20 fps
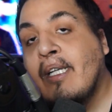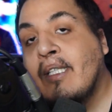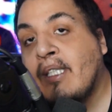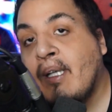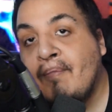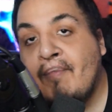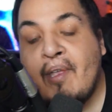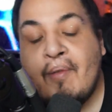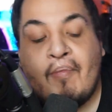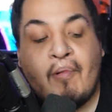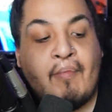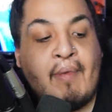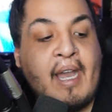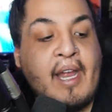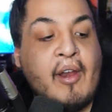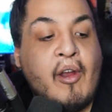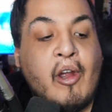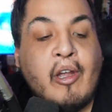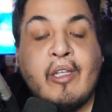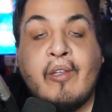Some people
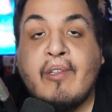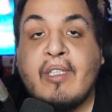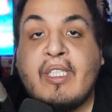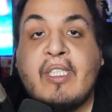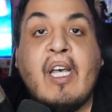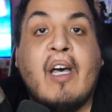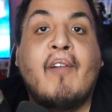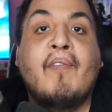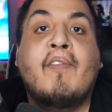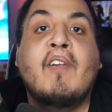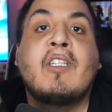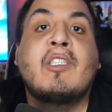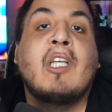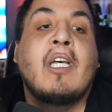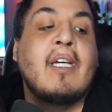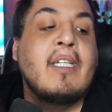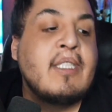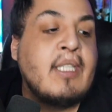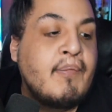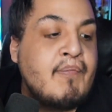might argue it's selfish.
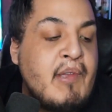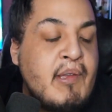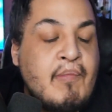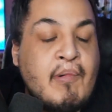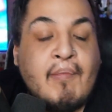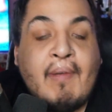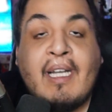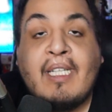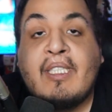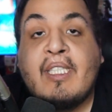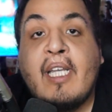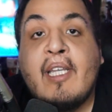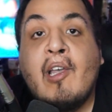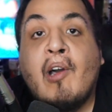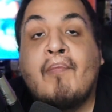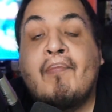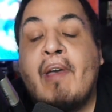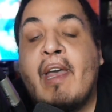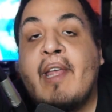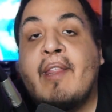Some people might say,
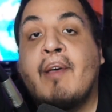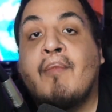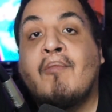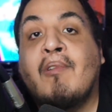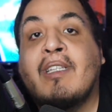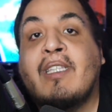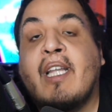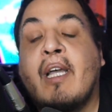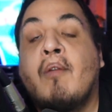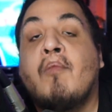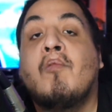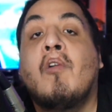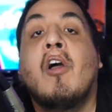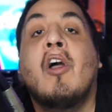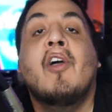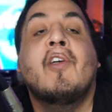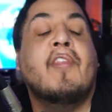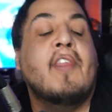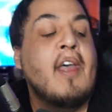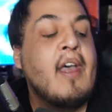yo, pay them what they're
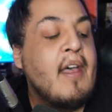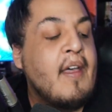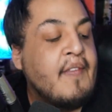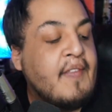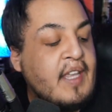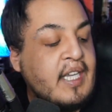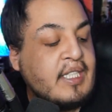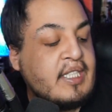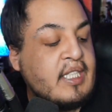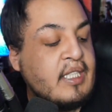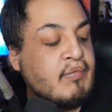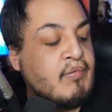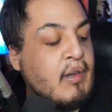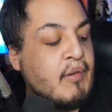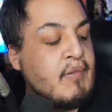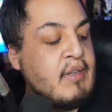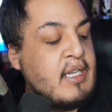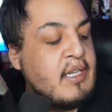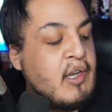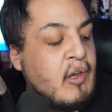worth. This is
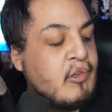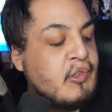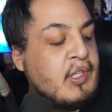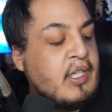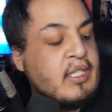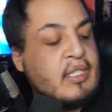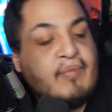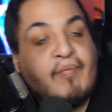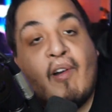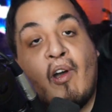what we know thus